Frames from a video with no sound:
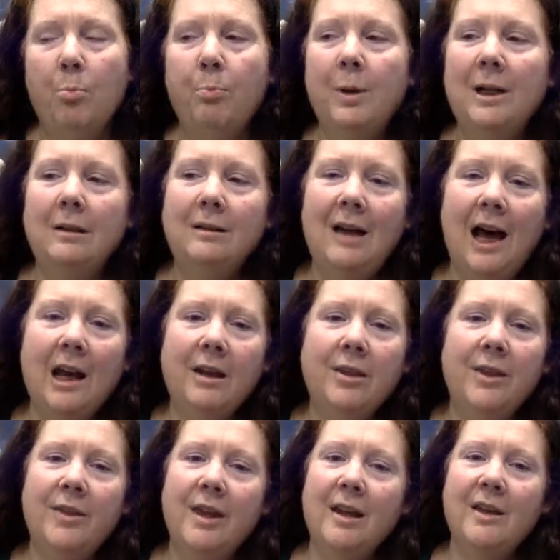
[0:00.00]
But a lot of
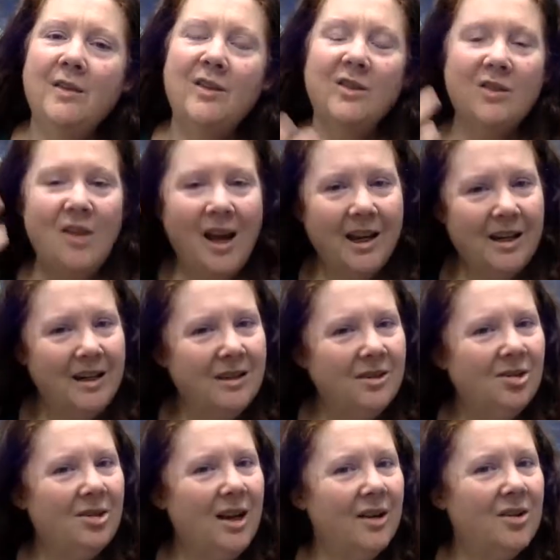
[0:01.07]
the thing is, it's not an
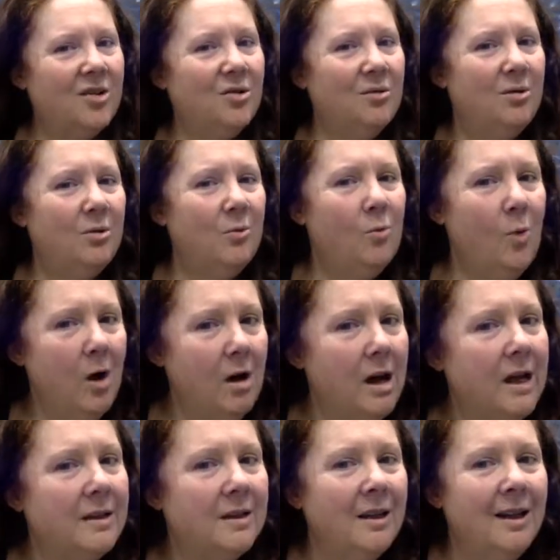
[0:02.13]
intellectual
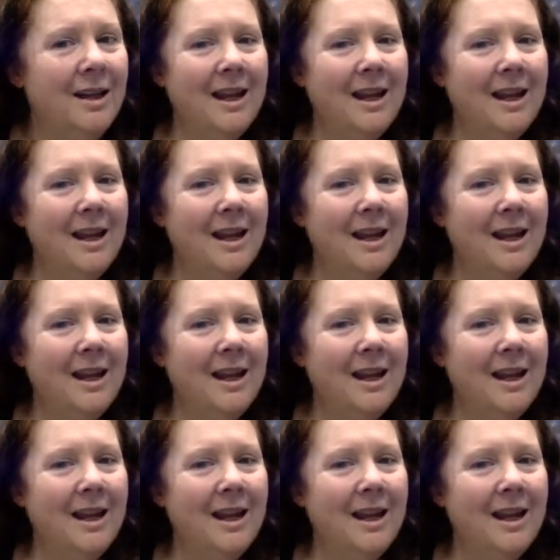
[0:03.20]
want.